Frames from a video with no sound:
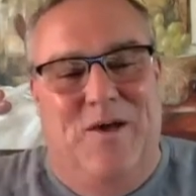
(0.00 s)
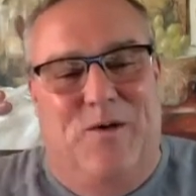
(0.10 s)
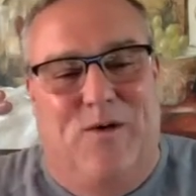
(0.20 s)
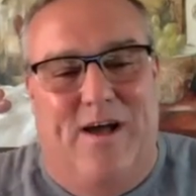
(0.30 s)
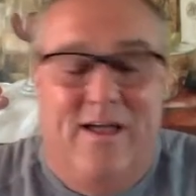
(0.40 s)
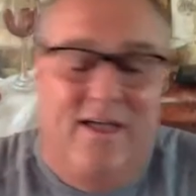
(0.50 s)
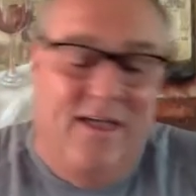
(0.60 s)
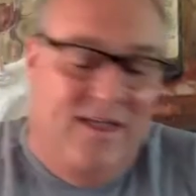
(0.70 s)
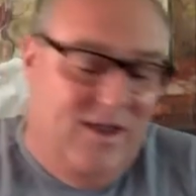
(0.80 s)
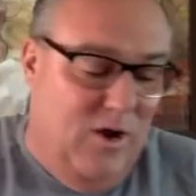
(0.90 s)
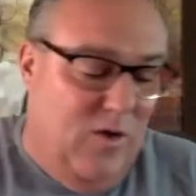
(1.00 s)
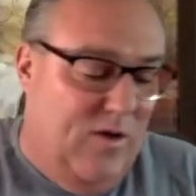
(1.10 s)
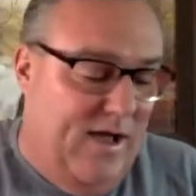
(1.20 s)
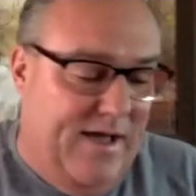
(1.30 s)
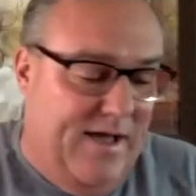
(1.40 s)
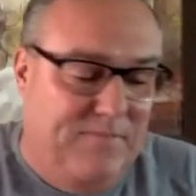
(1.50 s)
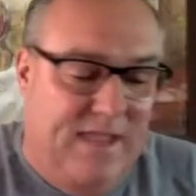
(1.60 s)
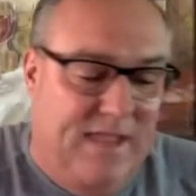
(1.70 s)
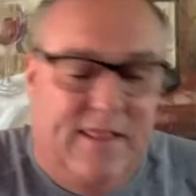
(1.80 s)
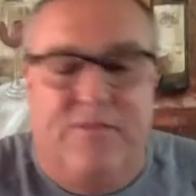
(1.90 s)
well, you know, uh,
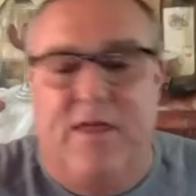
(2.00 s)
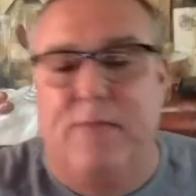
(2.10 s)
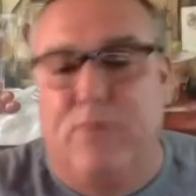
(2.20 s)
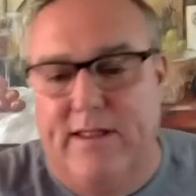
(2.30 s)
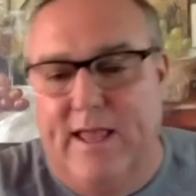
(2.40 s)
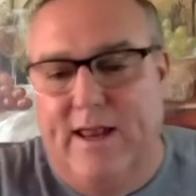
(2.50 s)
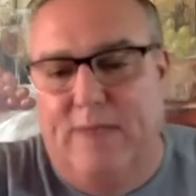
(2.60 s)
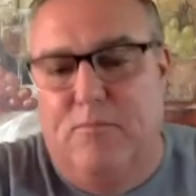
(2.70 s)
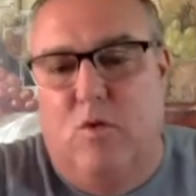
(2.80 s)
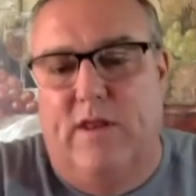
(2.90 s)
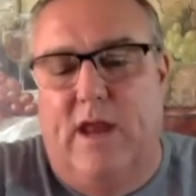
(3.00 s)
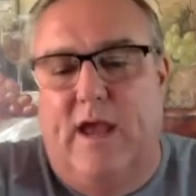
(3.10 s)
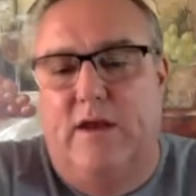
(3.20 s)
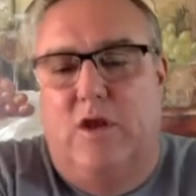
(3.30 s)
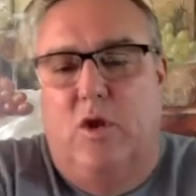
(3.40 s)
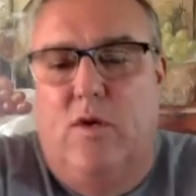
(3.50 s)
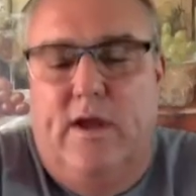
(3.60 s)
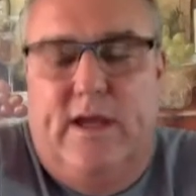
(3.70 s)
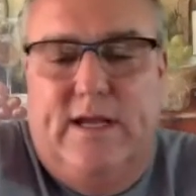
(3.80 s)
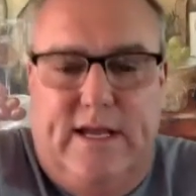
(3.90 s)
they bring that up more than I do.
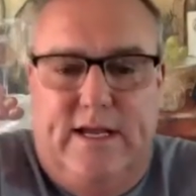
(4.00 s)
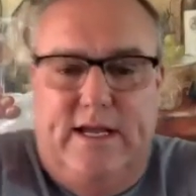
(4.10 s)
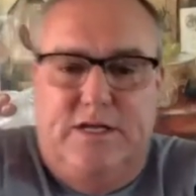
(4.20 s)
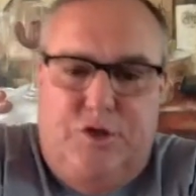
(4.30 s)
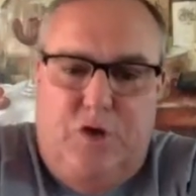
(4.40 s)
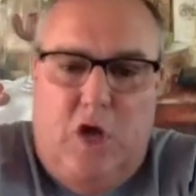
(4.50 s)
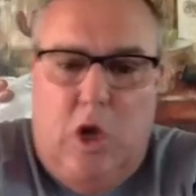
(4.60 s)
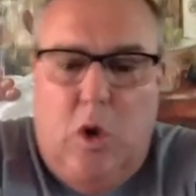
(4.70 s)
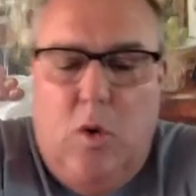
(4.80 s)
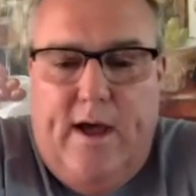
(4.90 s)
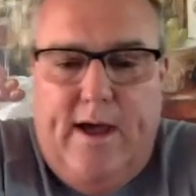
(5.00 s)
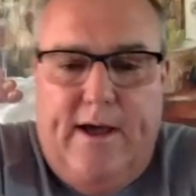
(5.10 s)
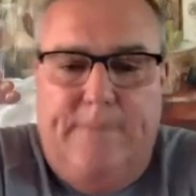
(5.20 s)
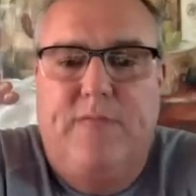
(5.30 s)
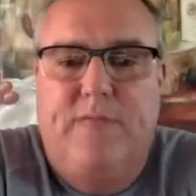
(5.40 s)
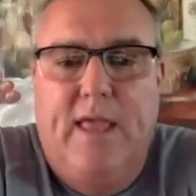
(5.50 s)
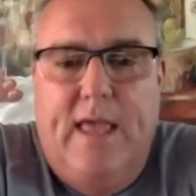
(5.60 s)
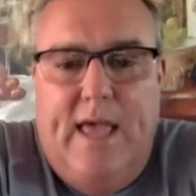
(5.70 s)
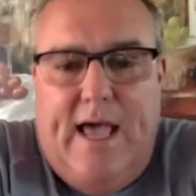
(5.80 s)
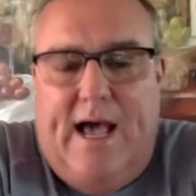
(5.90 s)
As you know, um,
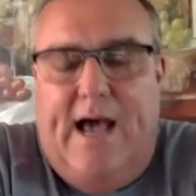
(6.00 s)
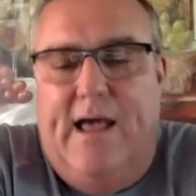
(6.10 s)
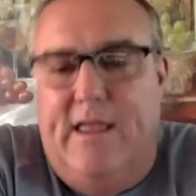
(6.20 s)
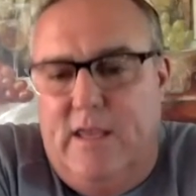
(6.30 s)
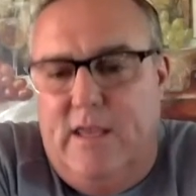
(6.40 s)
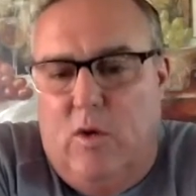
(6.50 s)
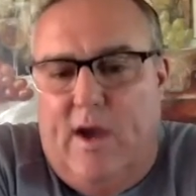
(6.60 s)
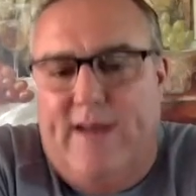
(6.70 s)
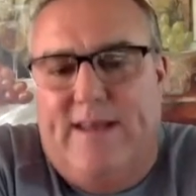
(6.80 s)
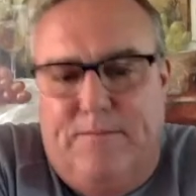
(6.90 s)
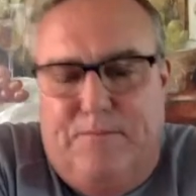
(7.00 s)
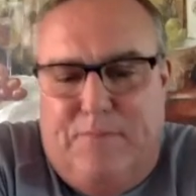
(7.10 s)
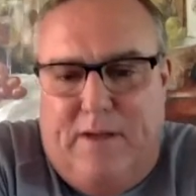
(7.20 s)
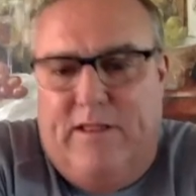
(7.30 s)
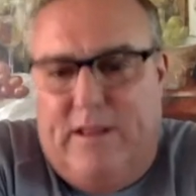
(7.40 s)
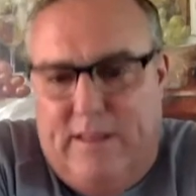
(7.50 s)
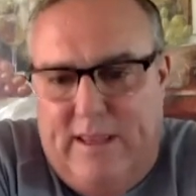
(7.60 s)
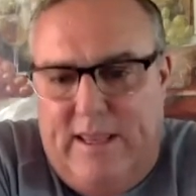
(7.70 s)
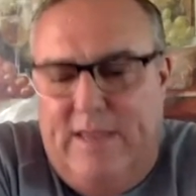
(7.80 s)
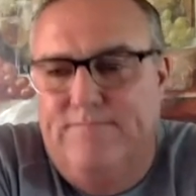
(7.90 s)
you know, I didn't
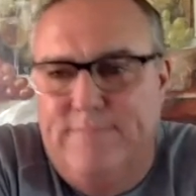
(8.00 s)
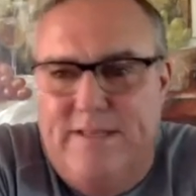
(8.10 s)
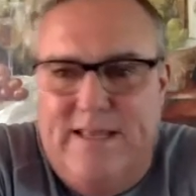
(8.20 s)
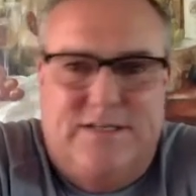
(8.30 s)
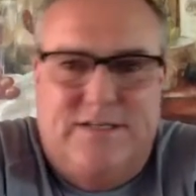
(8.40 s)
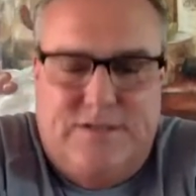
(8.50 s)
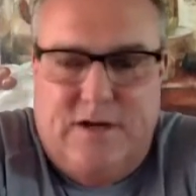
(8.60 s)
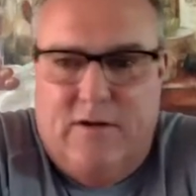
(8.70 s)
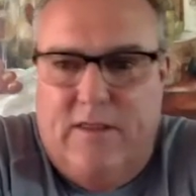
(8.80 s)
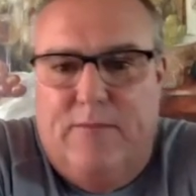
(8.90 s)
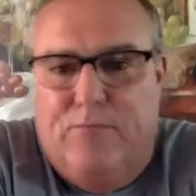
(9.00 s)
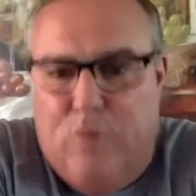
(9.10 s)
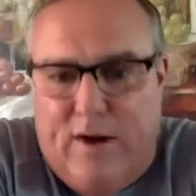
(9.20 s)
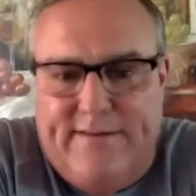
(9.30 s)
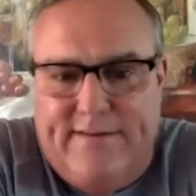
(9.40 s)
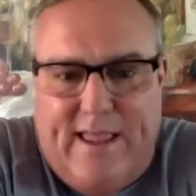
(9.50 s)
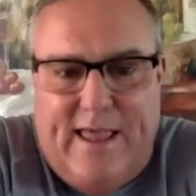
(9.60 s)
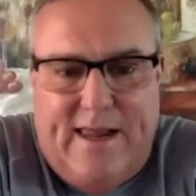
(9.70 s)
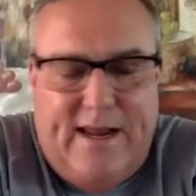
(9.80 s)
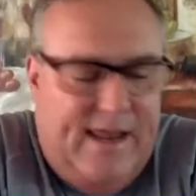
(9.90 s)
publicly necessarily embrace
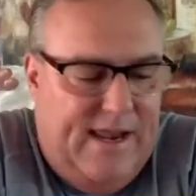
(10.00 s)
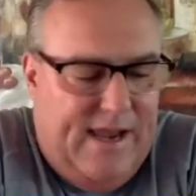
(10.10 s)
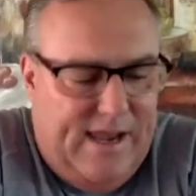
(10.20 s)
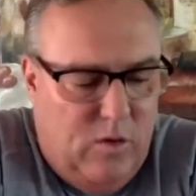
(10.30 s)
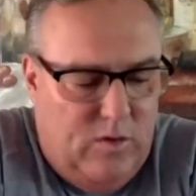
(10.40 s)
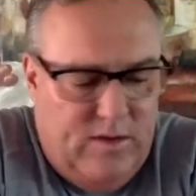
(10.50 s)
that, and, and I don't.